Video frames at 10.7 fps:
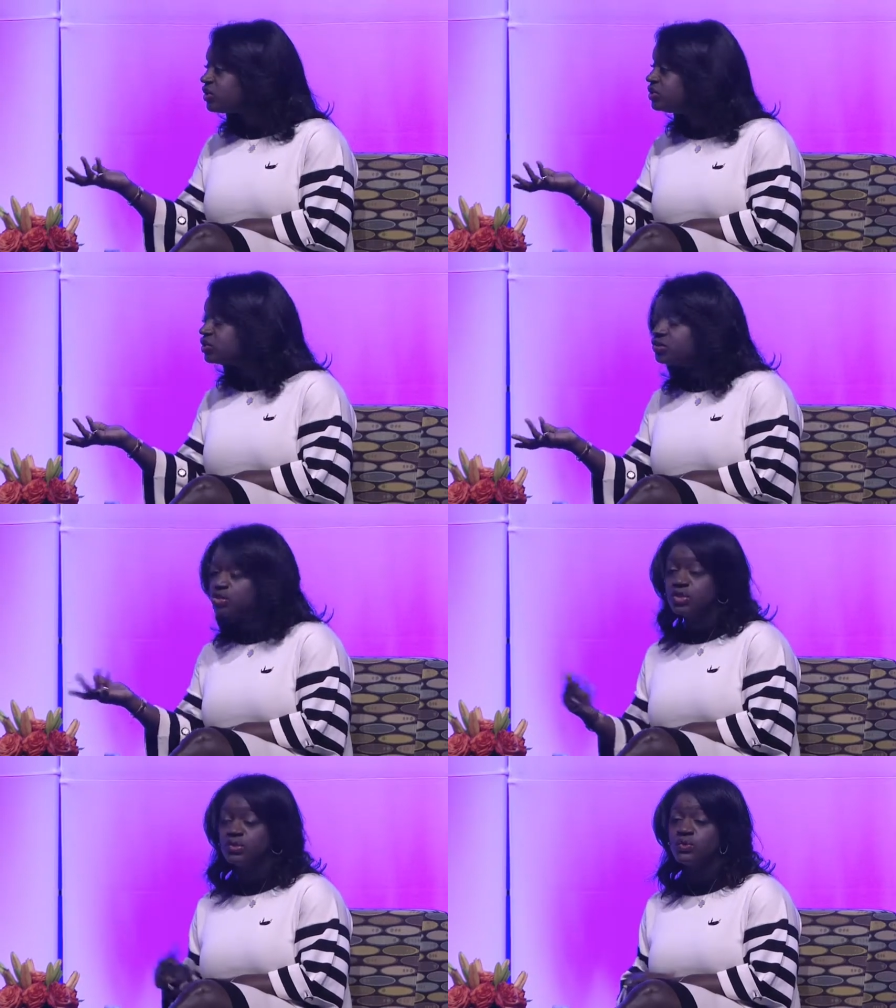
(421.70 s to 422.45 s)
trends in
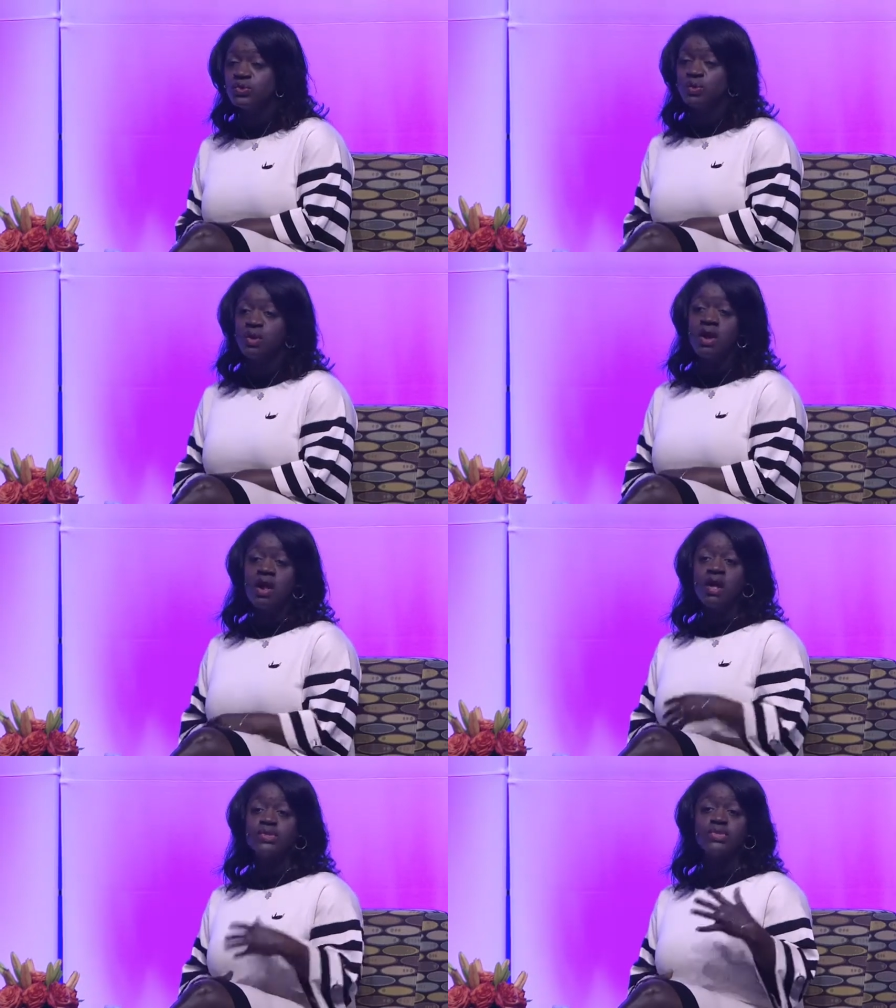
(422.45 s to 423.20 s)
shoes or
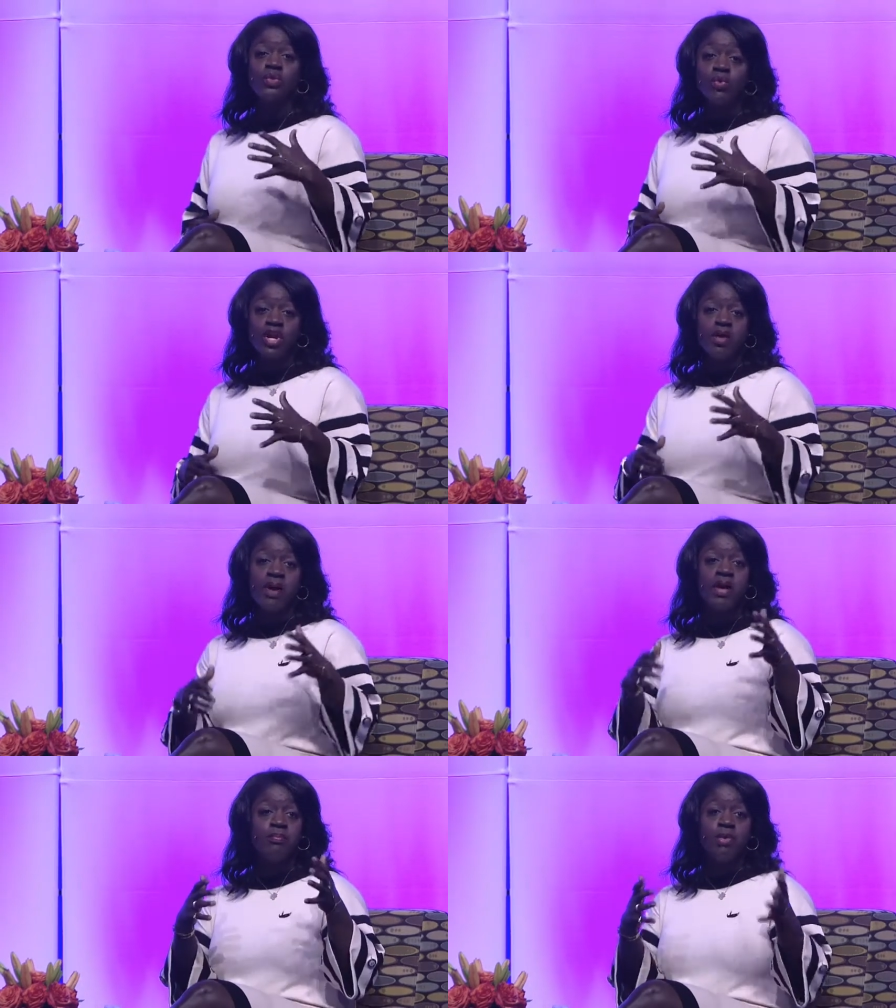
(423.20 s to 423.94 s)
a story
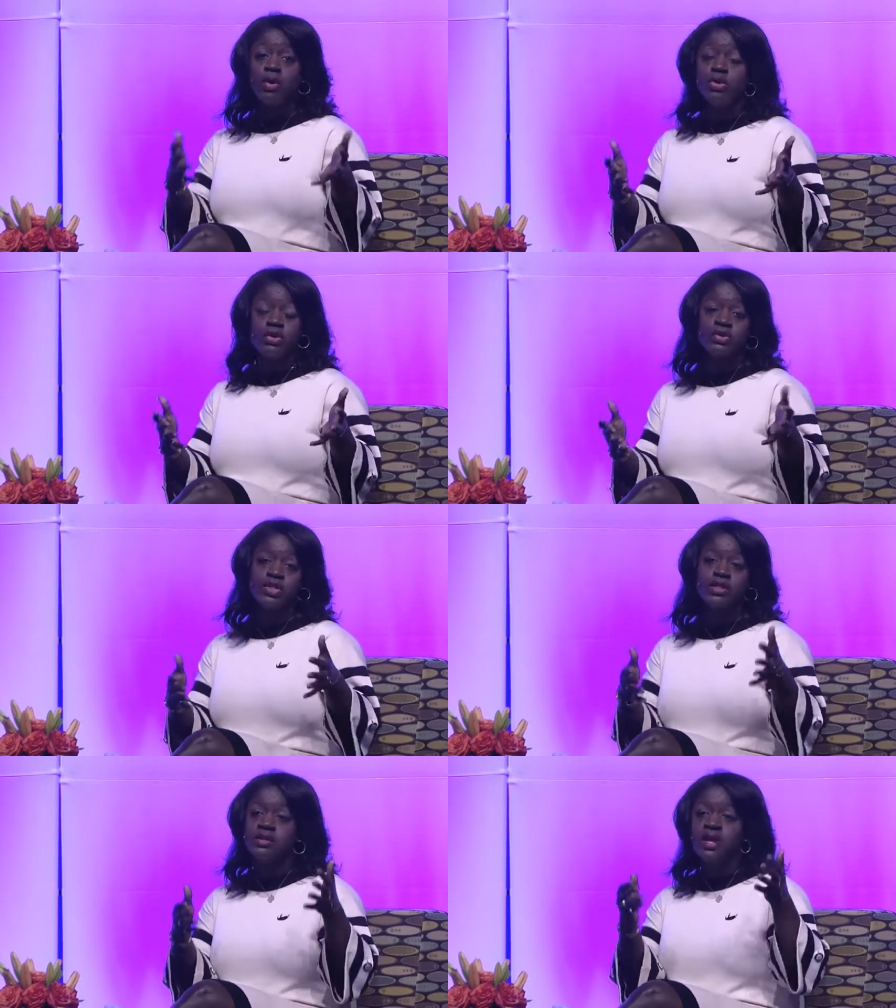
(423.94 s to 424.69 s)
about motors
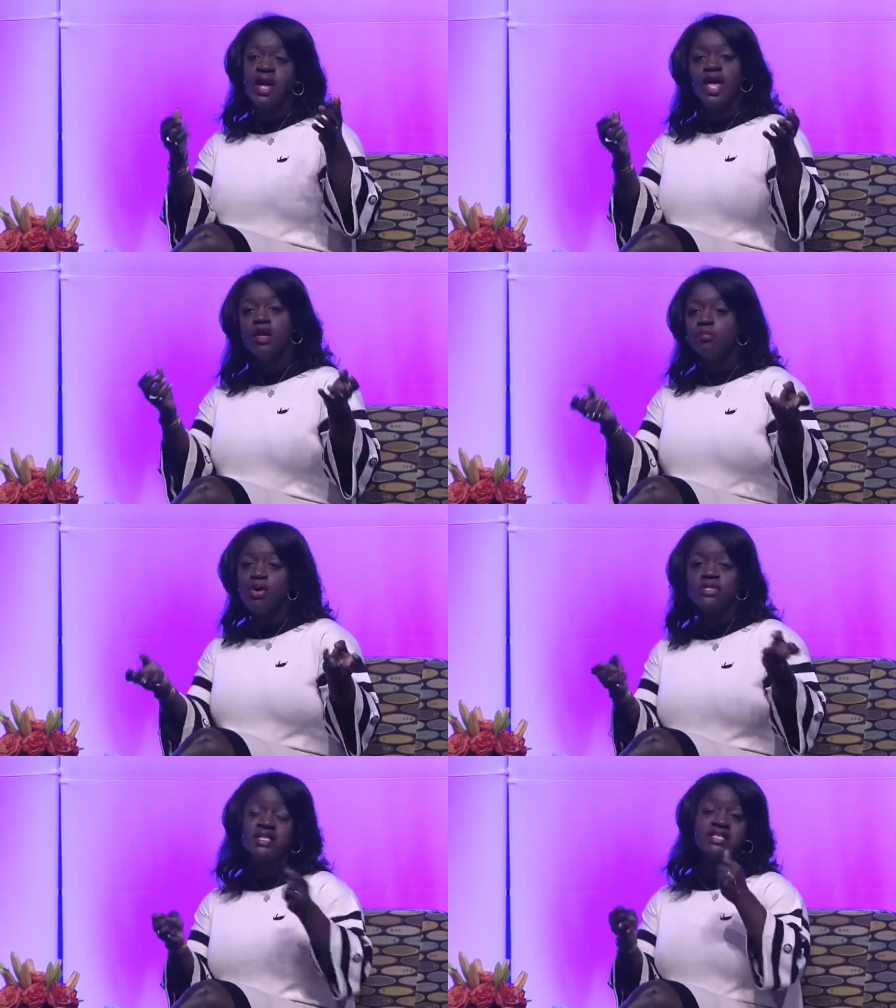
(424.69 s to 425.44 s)
and, and
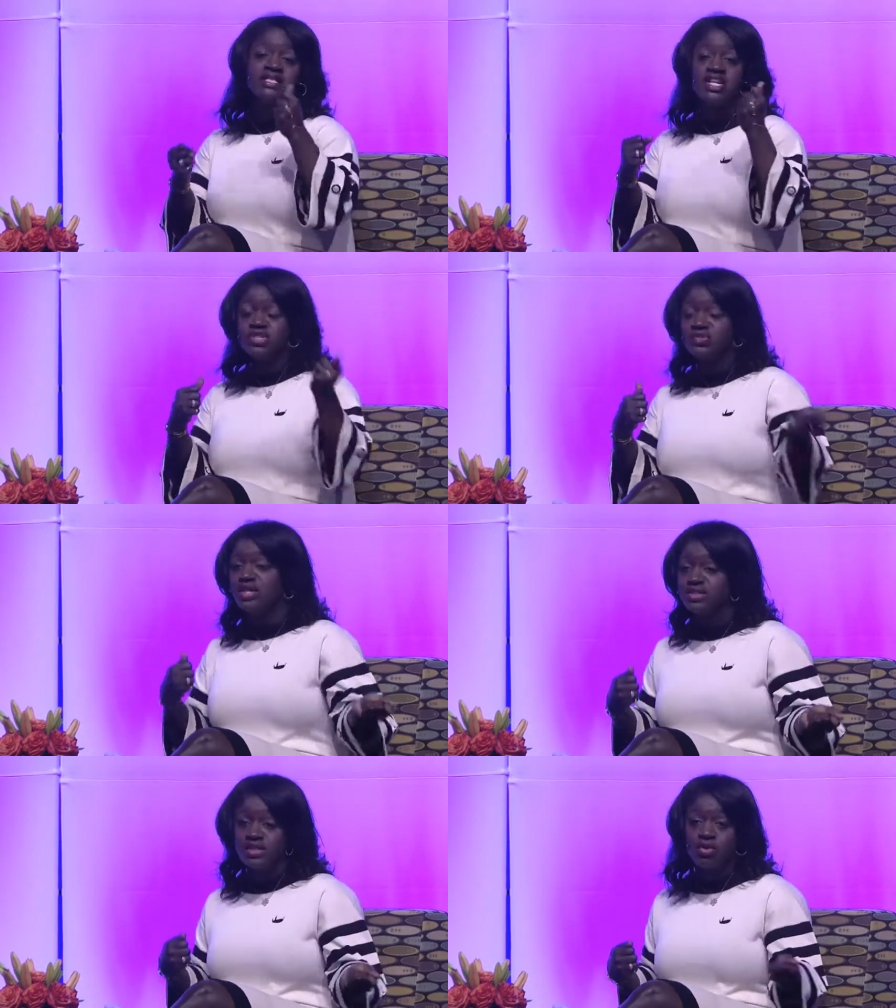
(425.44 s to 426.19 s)
parts and
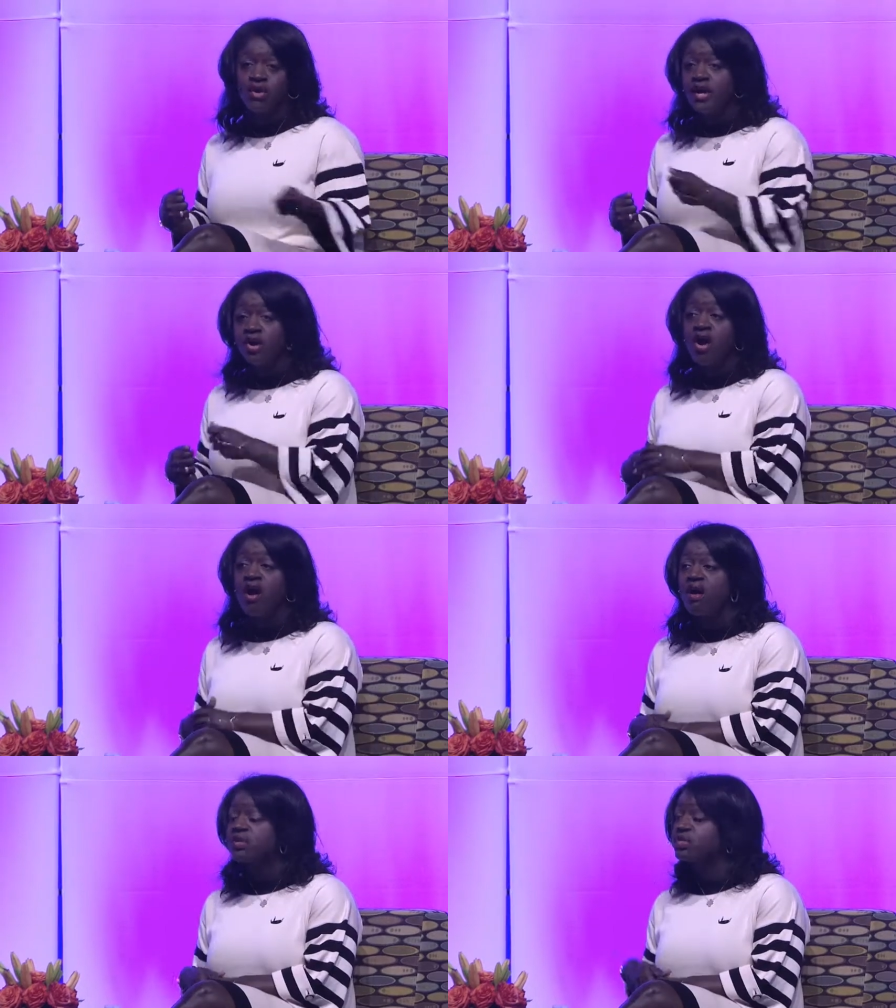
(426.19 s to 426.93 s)
accessories and great
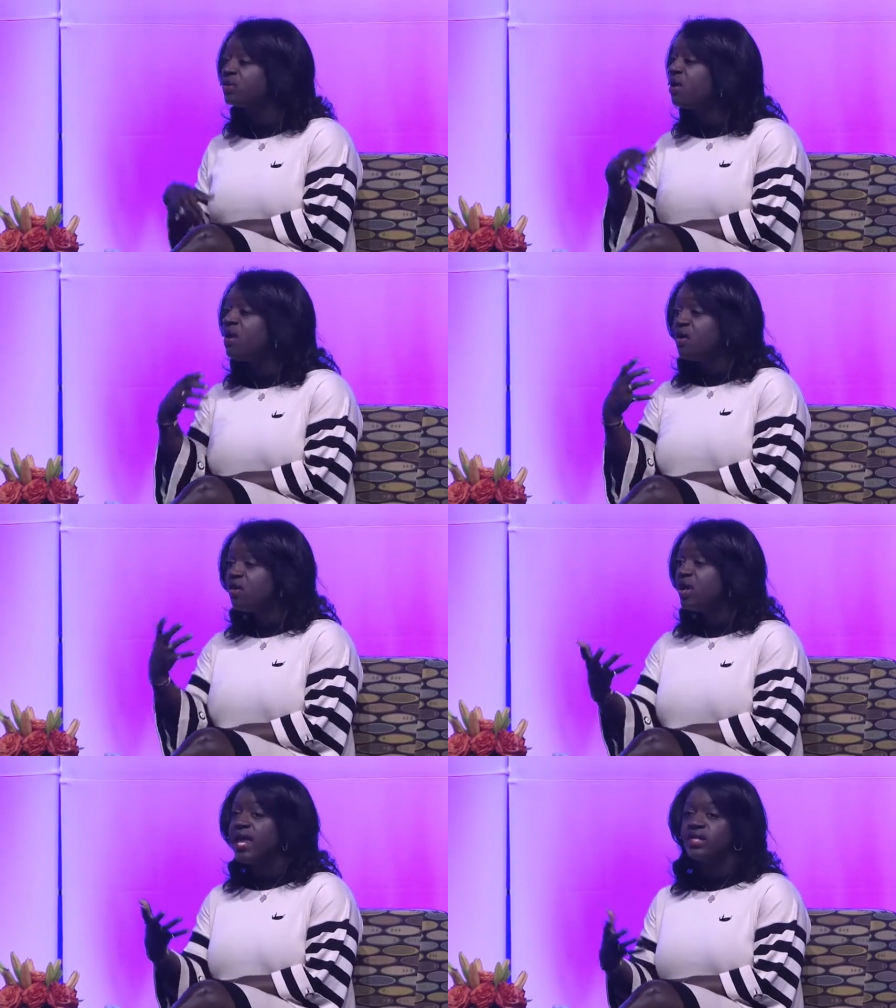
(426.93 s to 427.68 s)
cars or,
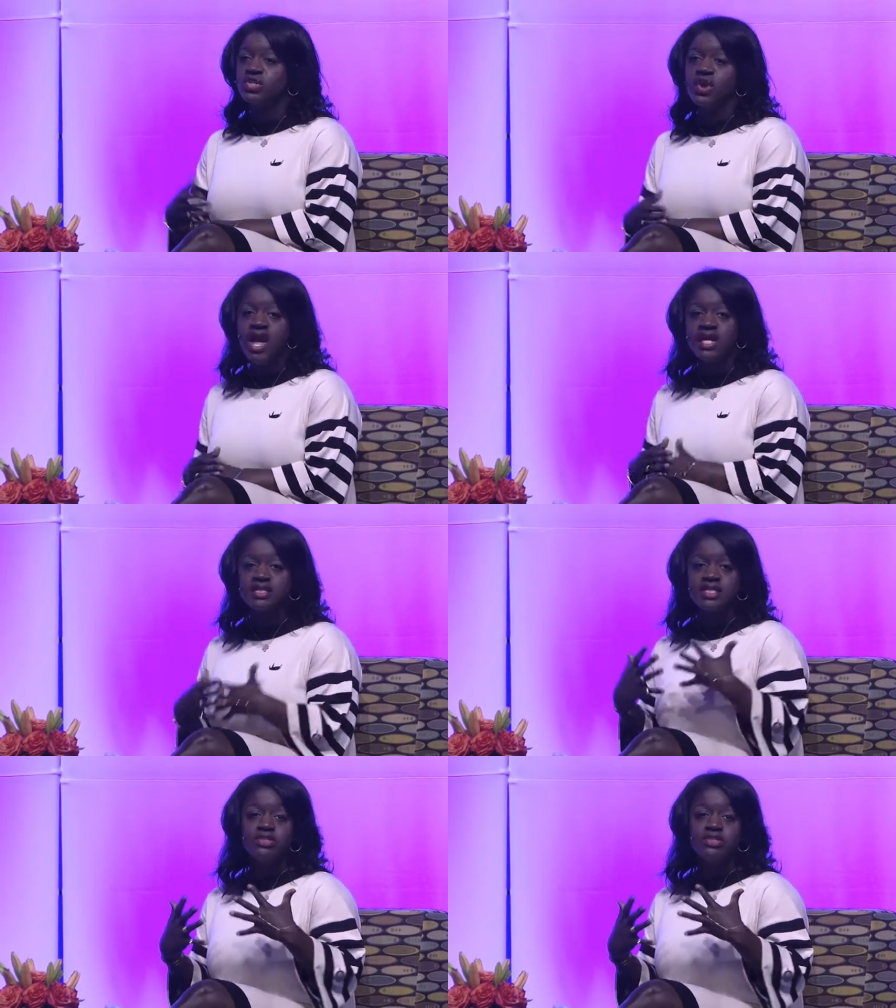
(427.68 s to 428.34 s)
or electronics.